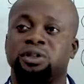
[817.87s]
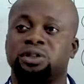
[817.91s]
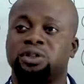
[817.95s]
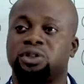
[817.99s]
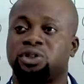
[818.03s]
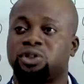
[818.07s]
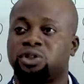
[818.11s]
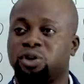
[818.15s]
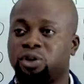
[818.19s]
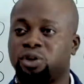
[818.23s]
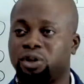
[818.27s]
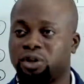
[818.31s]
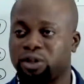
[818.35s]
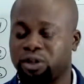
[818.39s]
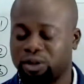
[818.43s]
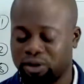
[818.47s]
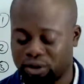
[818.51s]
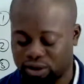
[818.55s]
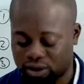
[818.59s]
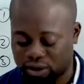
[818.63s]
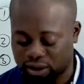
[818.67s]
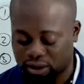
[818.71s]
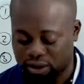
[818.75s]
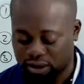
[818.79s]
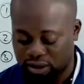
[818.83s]
Sorry,
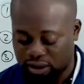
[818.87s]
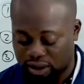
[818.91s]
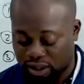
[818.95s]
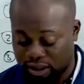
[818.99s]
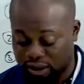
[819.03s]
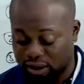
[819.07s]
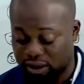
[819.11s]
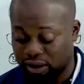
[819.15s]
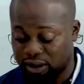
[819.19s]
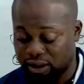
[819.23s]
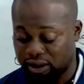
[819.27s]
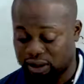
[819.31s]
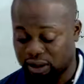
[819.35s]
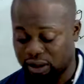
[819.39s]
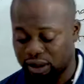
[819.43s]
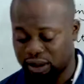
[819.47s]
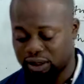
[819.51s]
as they say.